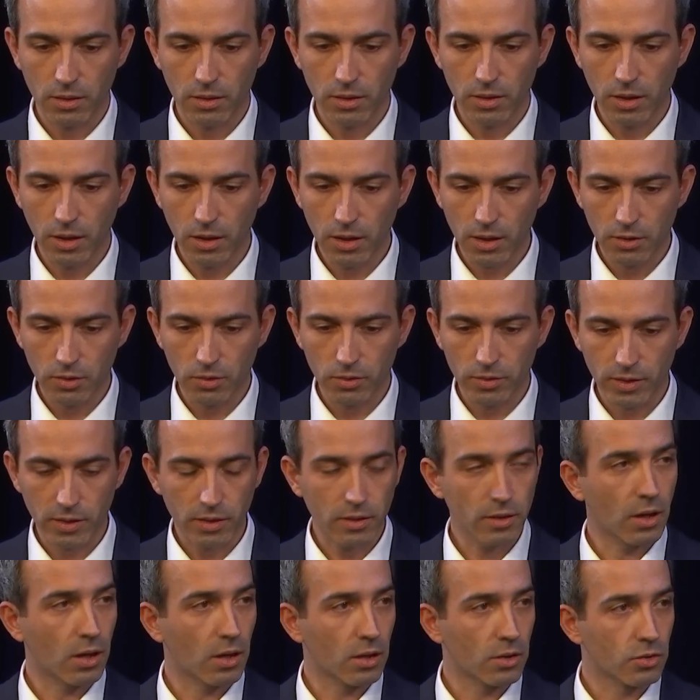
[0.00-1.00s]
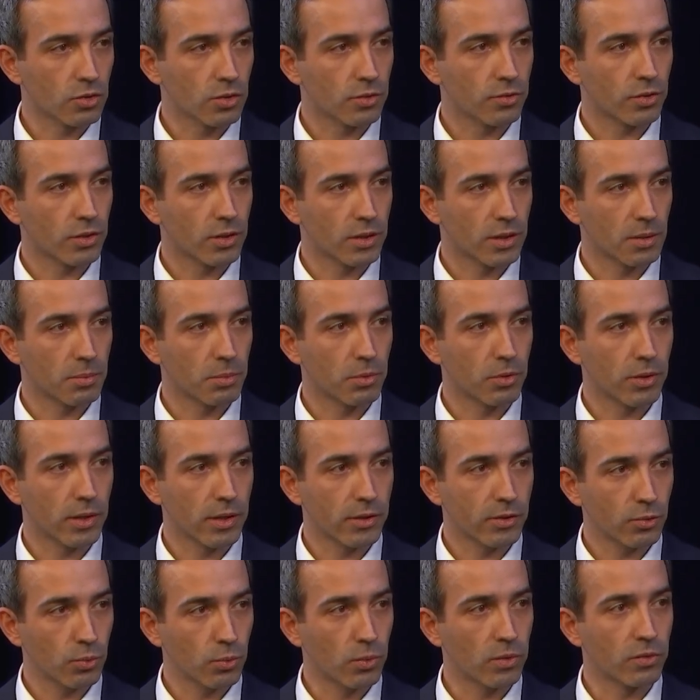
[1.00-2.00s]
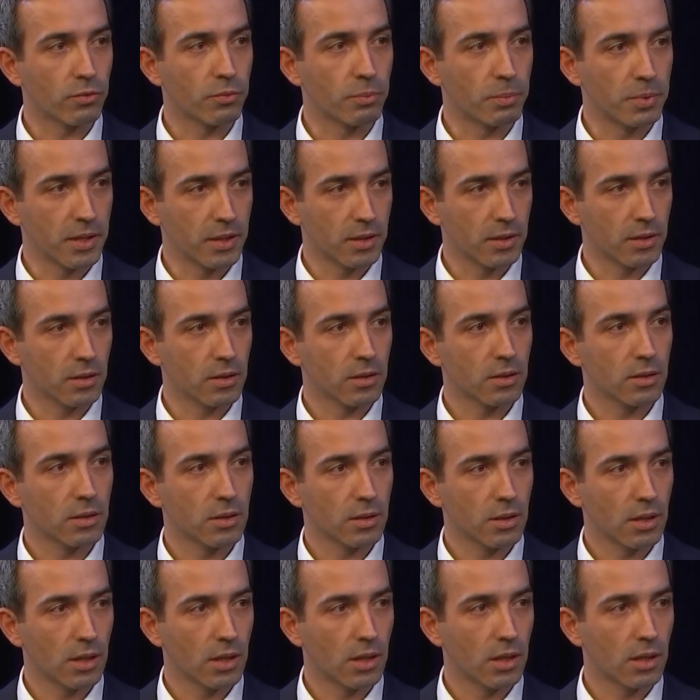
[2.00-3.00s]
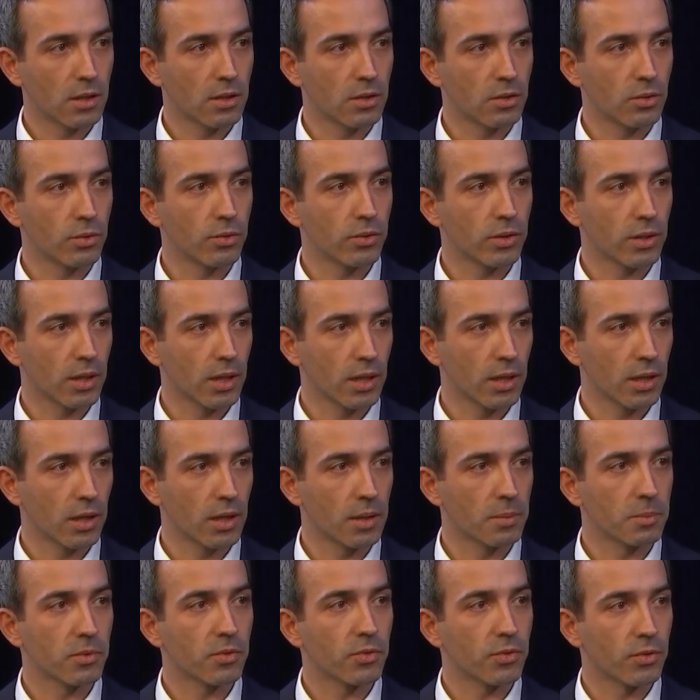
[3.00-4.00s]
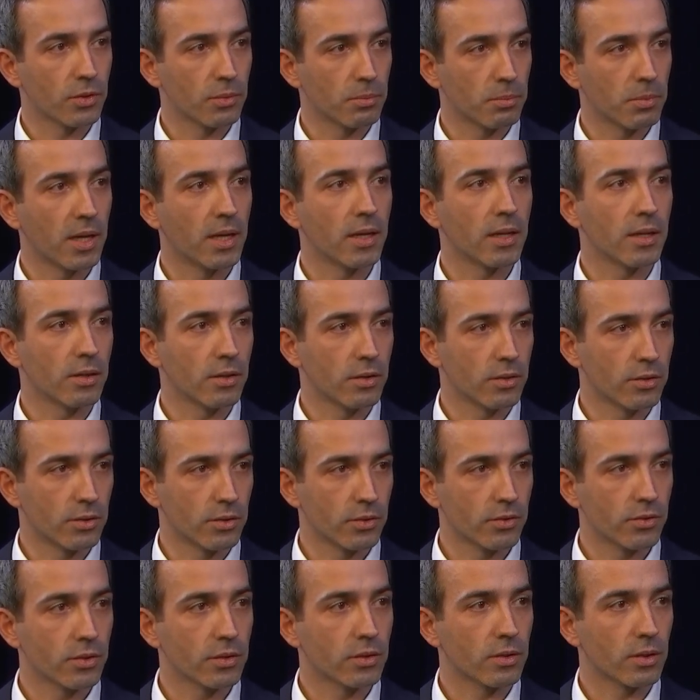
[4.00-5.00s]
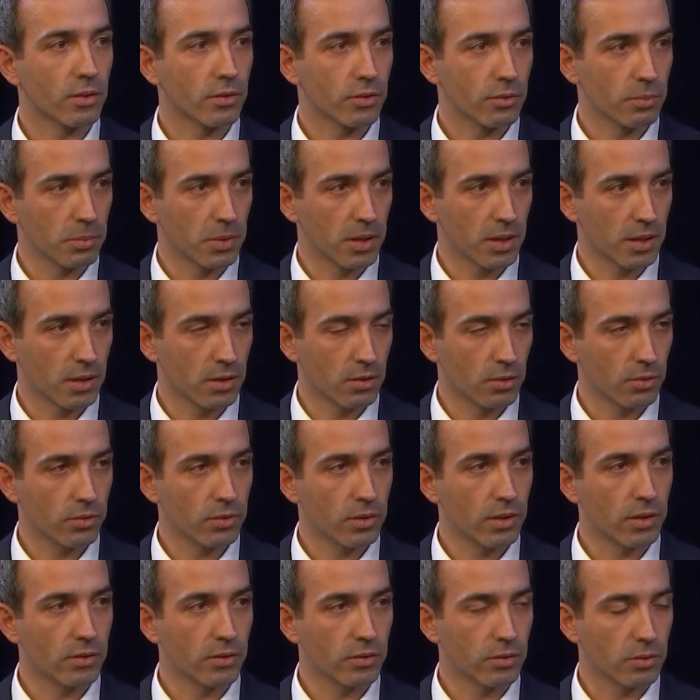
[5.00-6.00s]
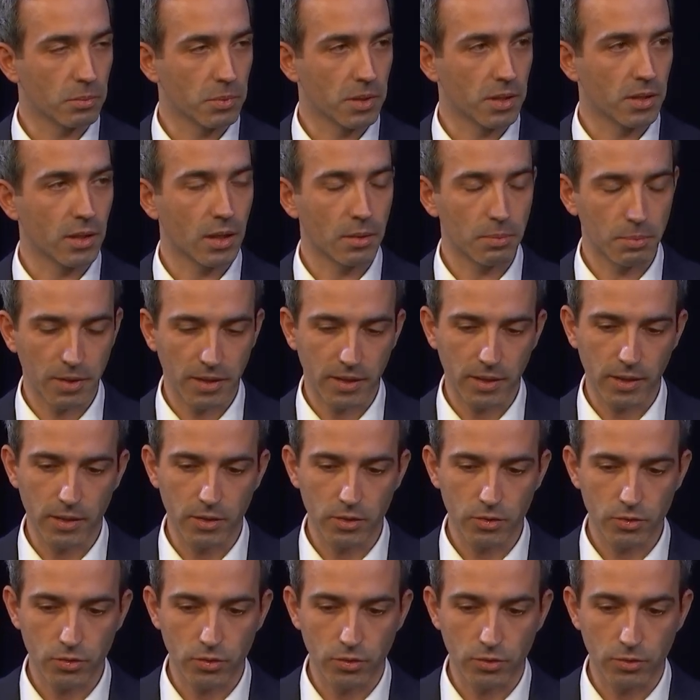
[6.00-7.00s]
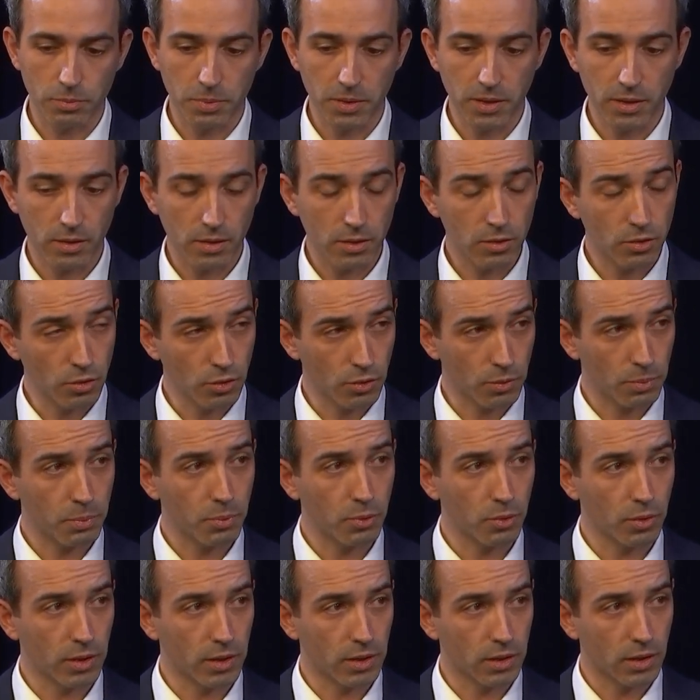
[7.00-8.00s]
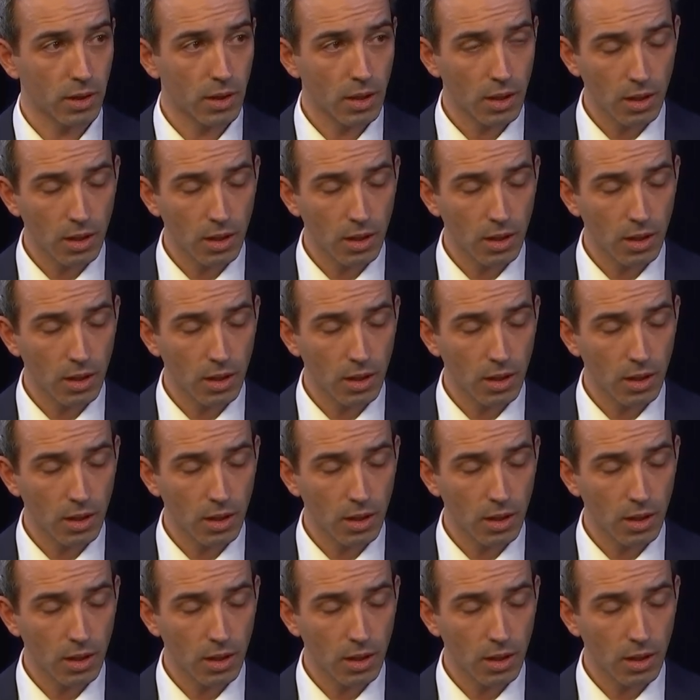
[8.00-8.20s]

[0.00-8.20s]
not a new technology for A W S. We've been Uh, using L L Ms for many years across many use cases and many applications. But to your point,